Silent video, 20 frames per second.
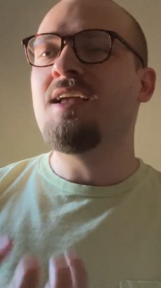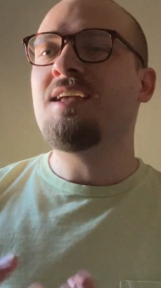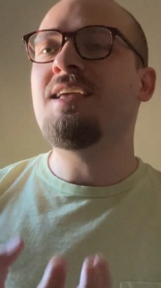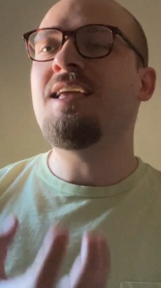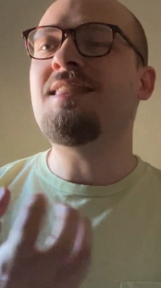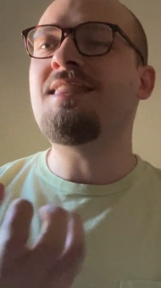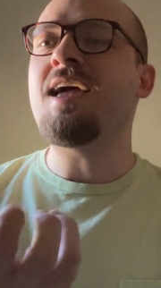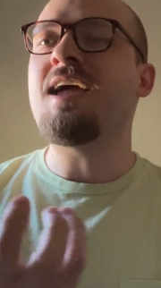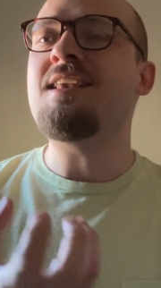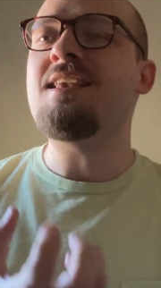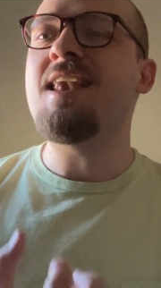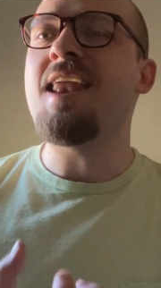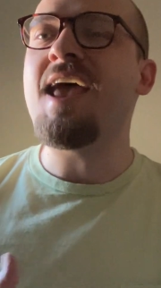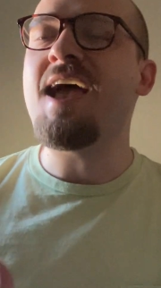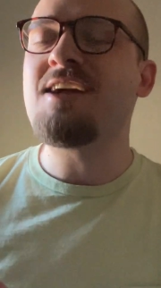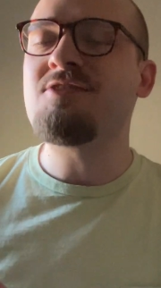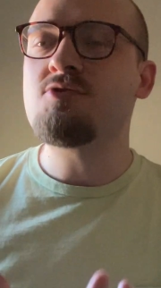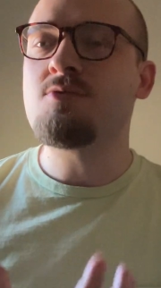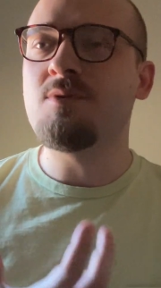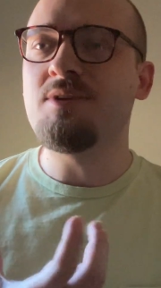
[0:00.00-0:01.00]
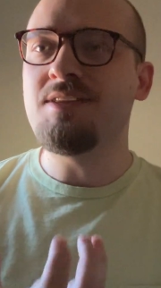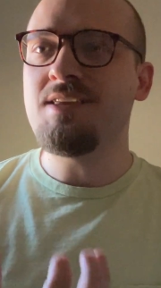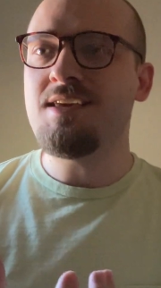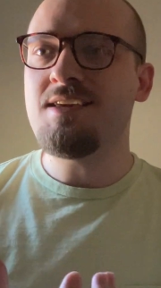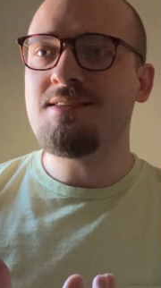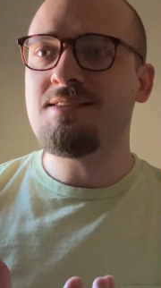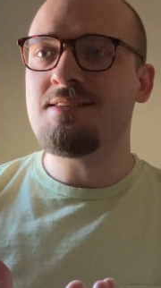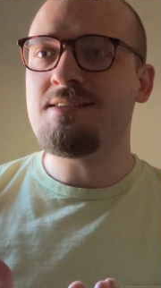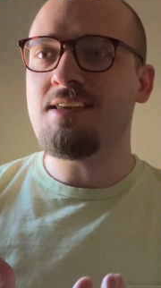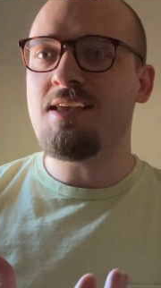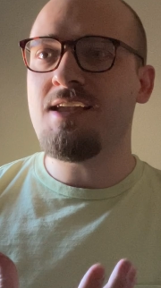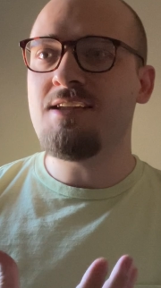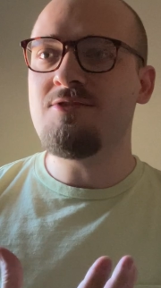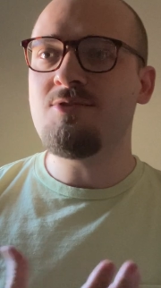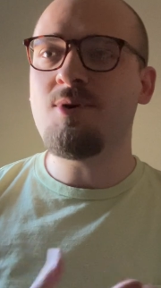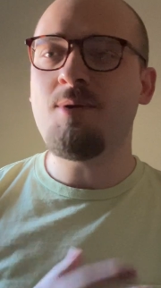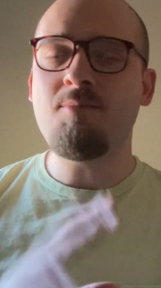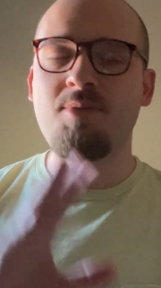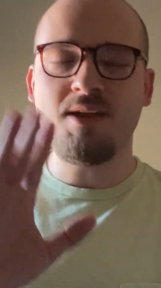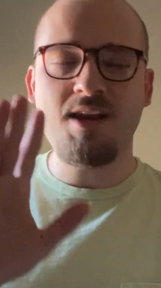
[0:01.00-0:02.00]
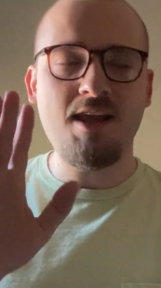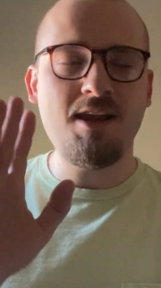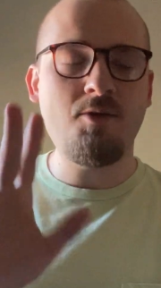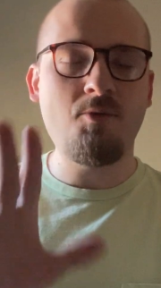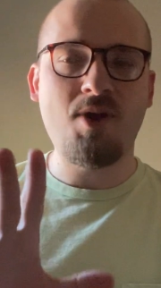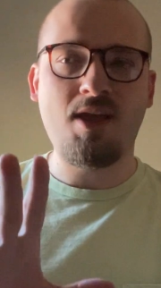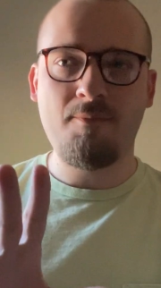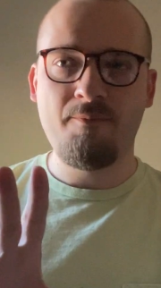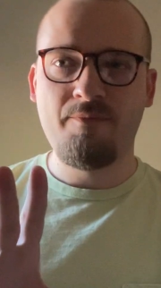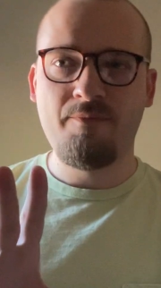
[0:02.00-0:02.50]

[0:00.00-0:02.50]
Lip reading: get that naturalness into it. But anyway,